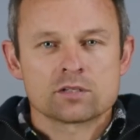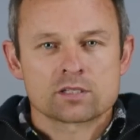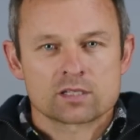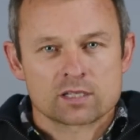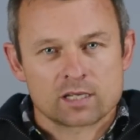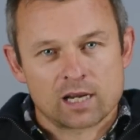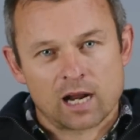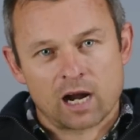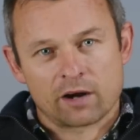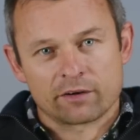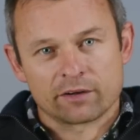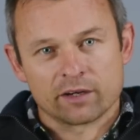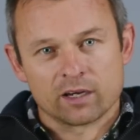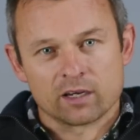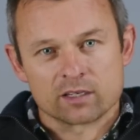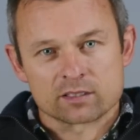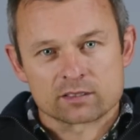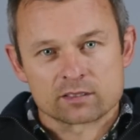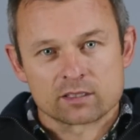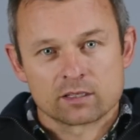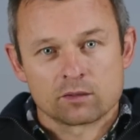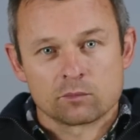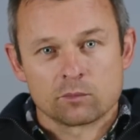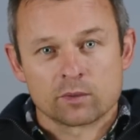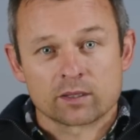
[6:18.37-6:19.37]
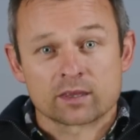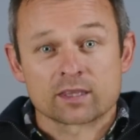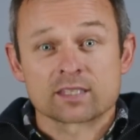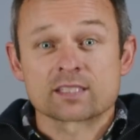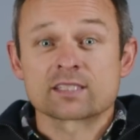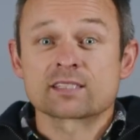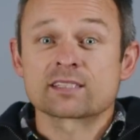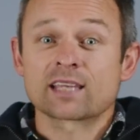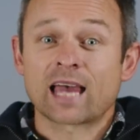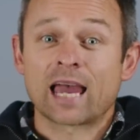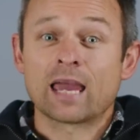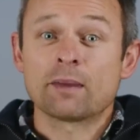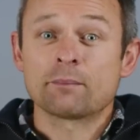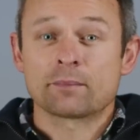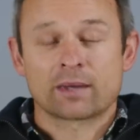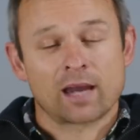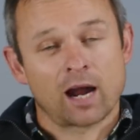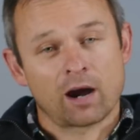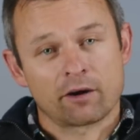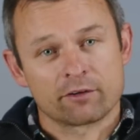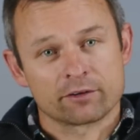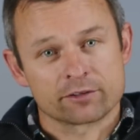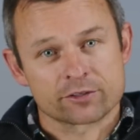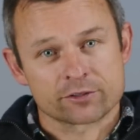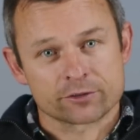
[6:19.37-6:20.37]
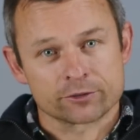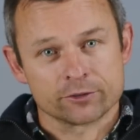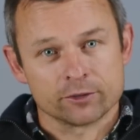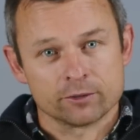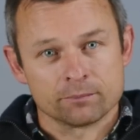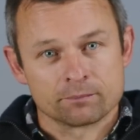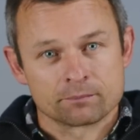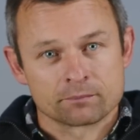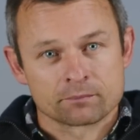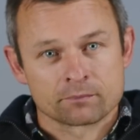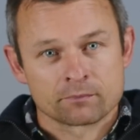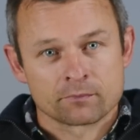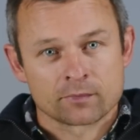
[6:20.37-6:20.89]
scenarios with the same current draw.